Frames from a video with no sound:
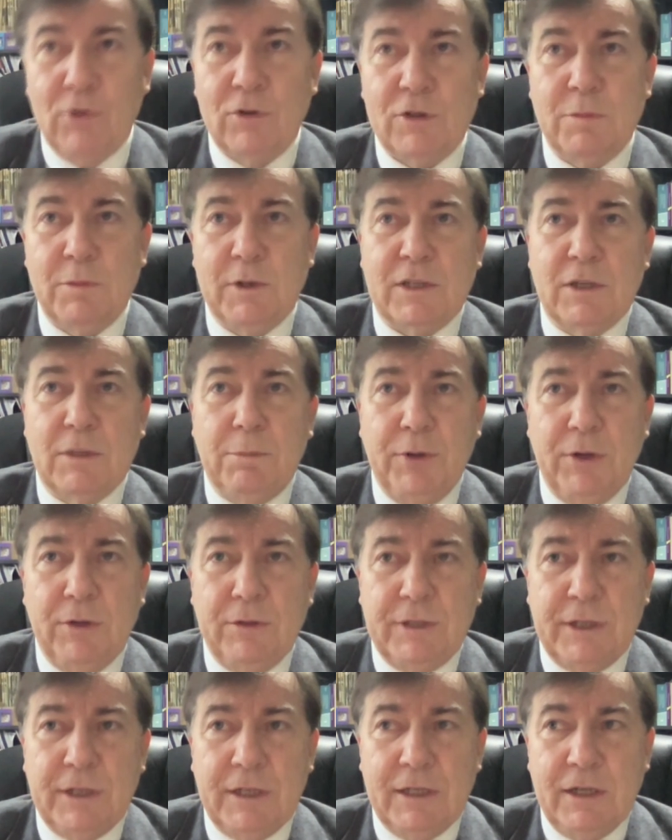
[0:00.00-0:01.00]
Mr.
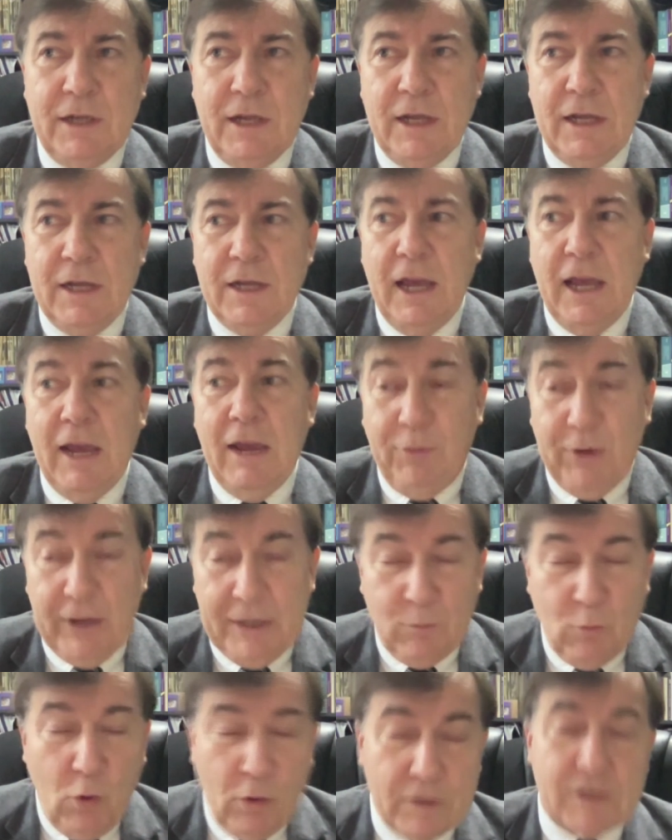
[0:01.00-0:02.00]
Putin, if he
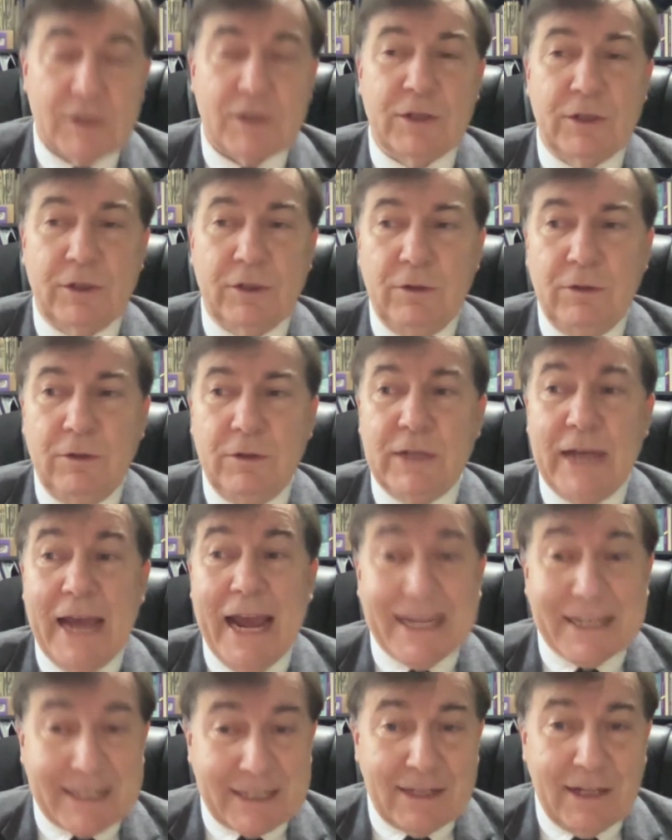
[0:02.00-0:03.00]
wants to
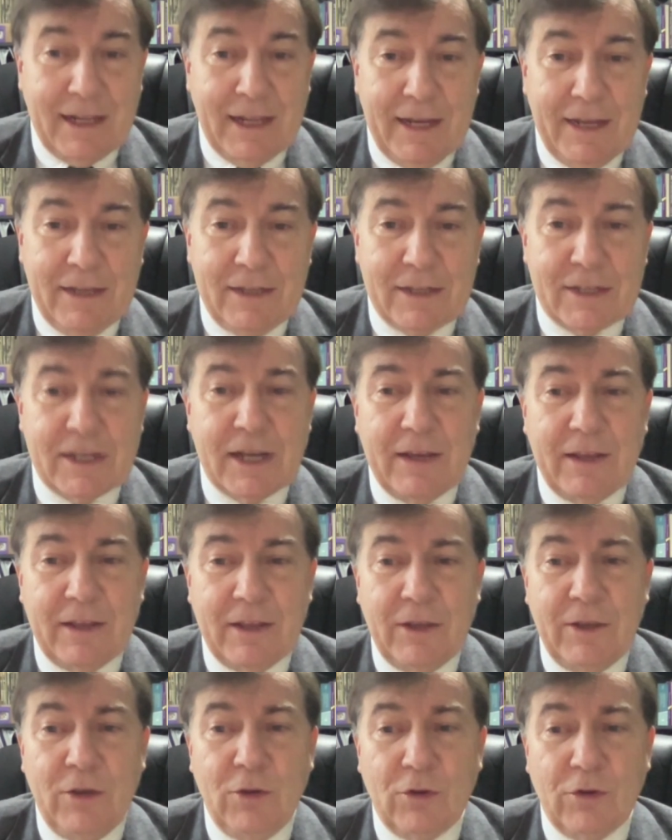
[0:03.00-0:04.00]
escalate and say
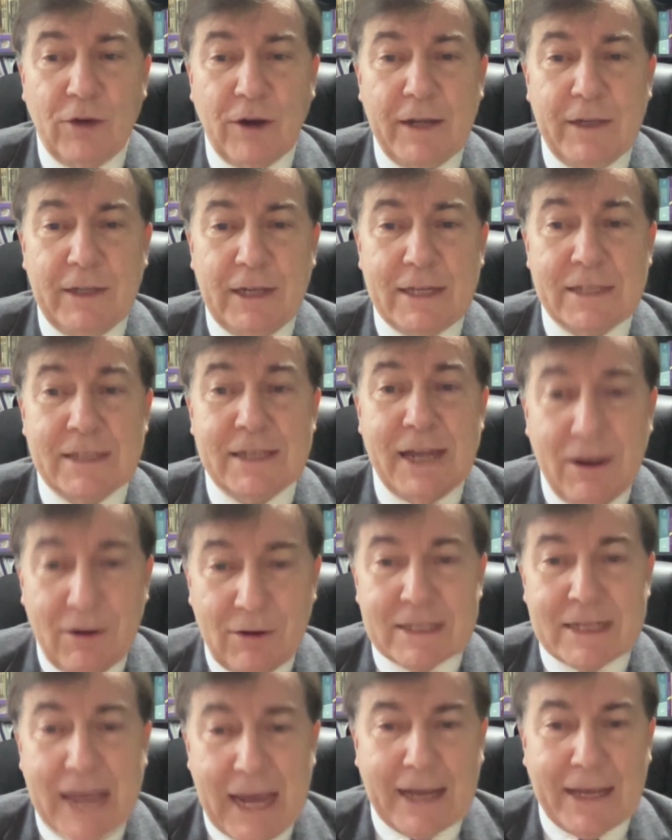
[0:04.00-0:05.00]
that Ukraine is now
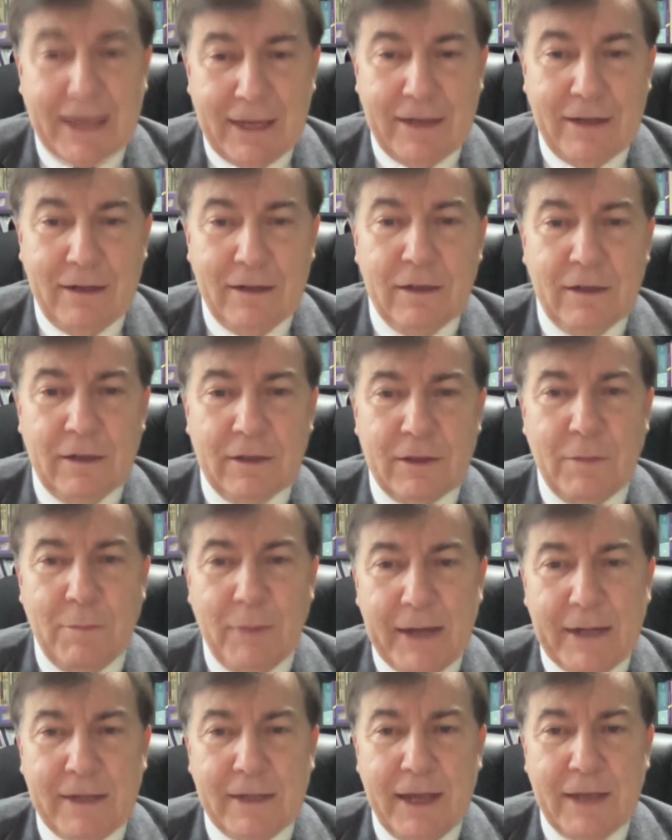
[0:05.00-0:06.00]
attacking the
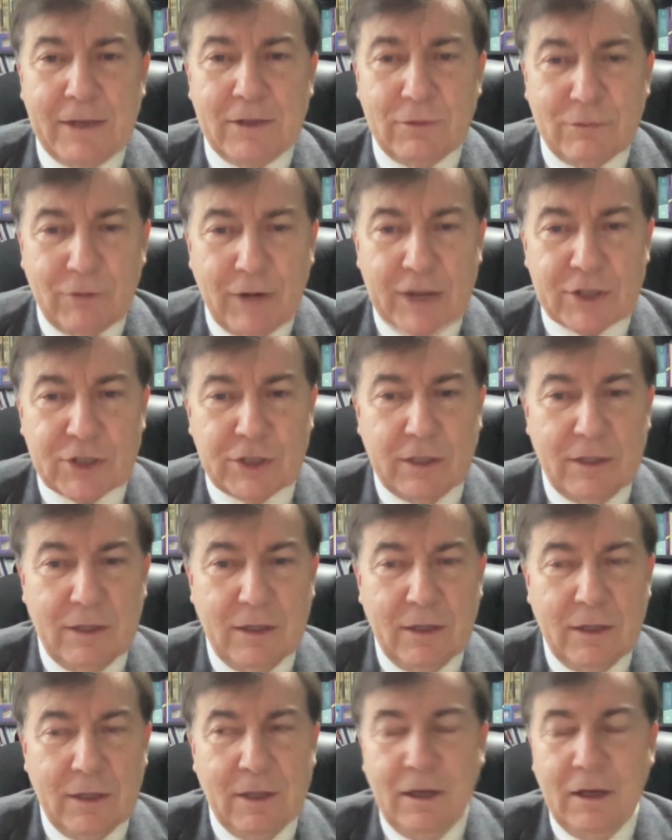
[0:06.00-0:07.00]
mainland of Russia.
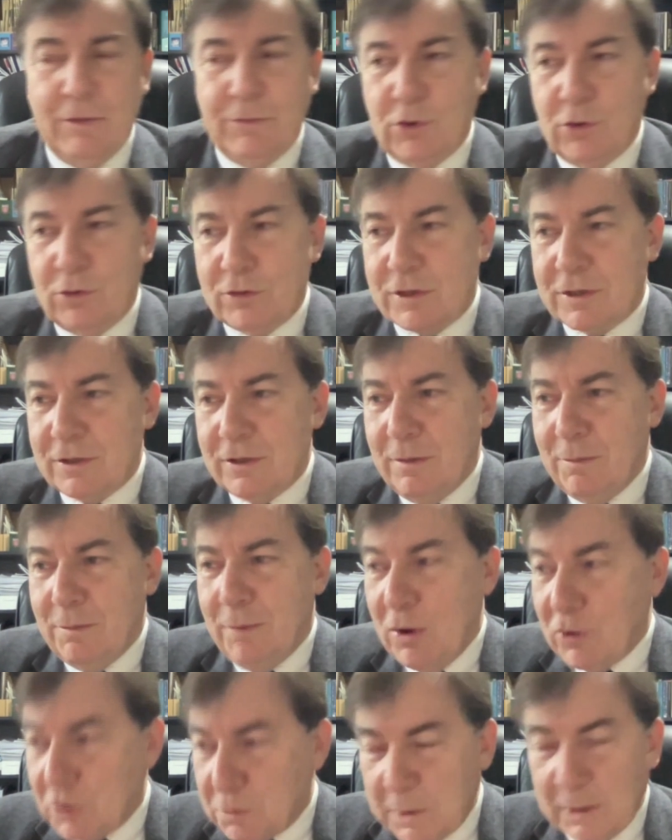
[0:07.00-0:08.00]
Of course,
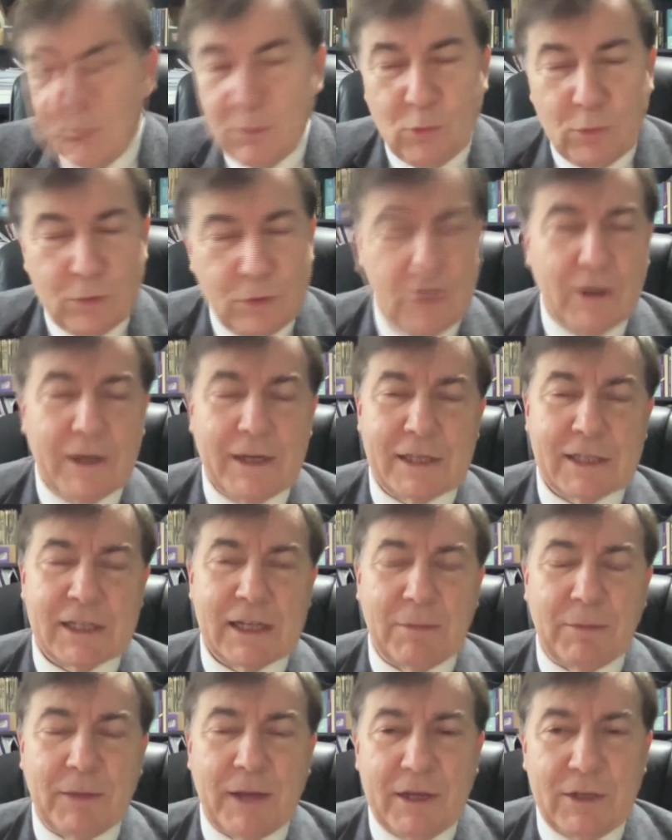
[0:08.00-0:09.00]
most people will not
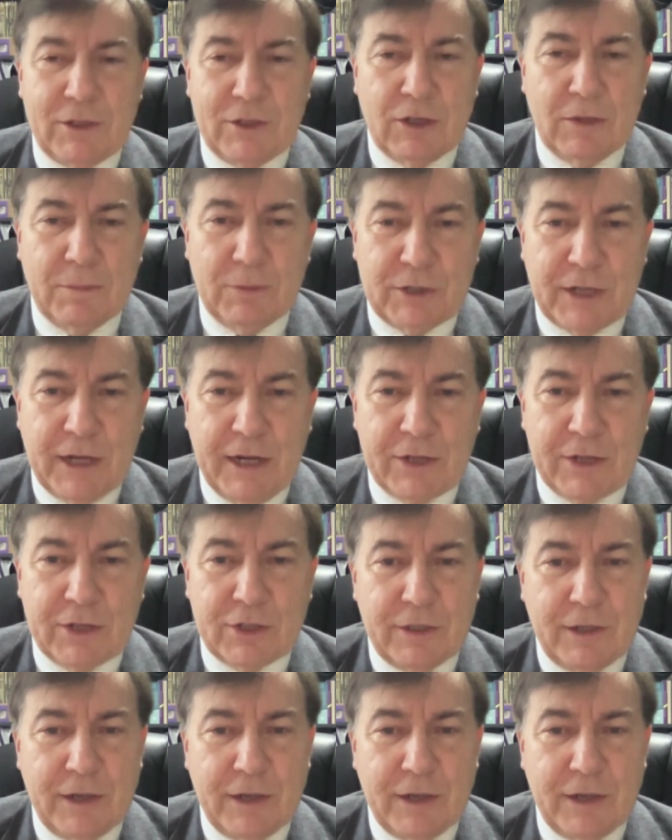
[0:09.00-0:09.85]
accept that interpretation